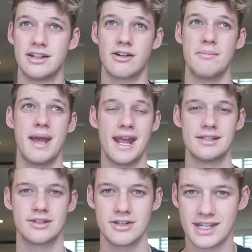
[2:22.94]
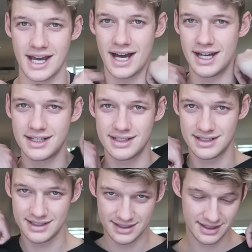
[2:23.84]
you're a man, so you can't?
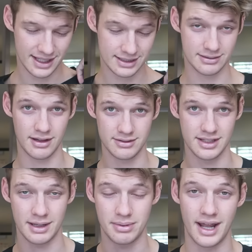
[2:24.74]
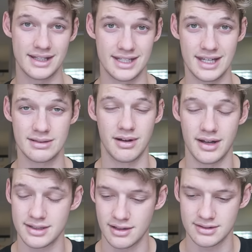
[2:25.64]
That's what I was like, but I had tears in my
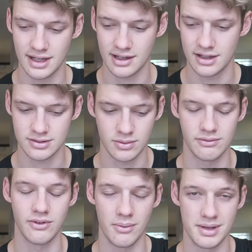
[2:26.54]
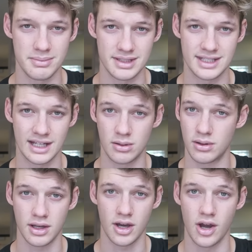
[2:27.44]
eyes and I was like, I just wanna vomit, be sick, I
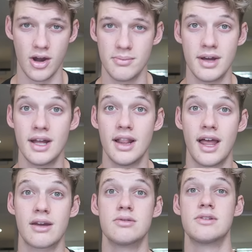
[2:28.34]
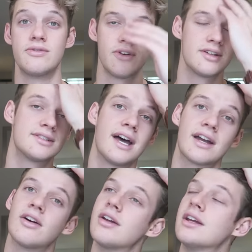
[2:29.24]
wanna go home. Like, it was the first day
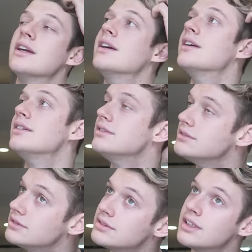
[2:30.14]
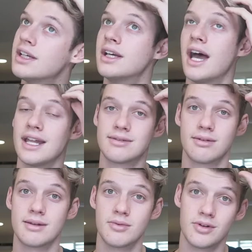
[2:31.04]
I got here. Had
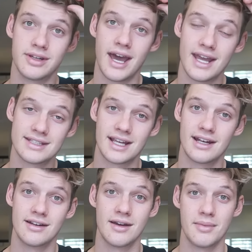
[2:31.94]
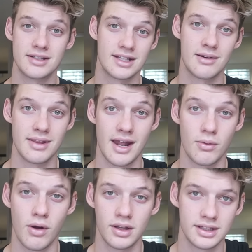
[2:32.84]
20 more days, and imagine that without
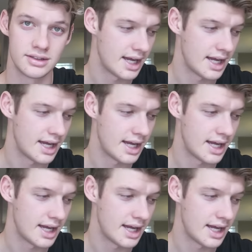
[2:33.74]
a wallet.